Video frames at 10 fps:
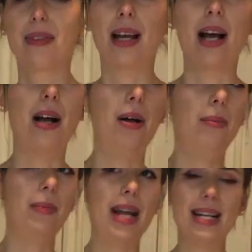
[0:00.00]

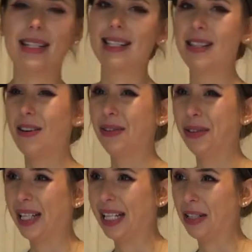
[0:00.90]
and just don't
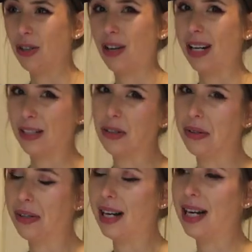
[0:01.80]
look like you're trying
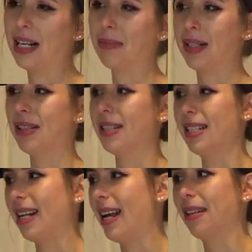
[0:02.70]
too hard,
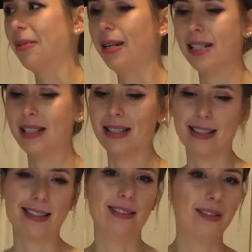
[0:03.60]
because otherwise you're
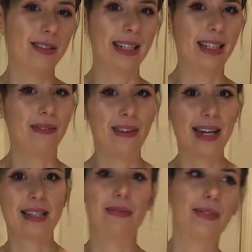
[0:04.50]
just gonna look like a
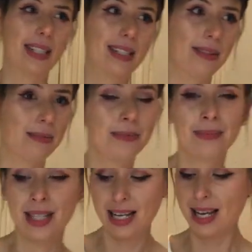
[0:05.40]
fashion victim.
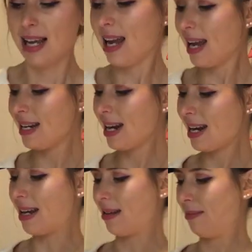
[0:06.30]
And
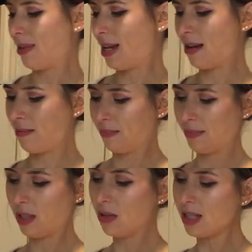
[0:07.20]
yeah,
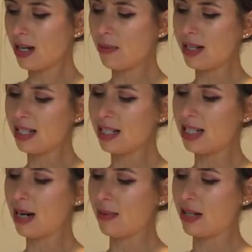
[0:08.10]
also I wanted to
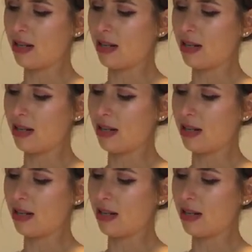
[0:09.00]
share with you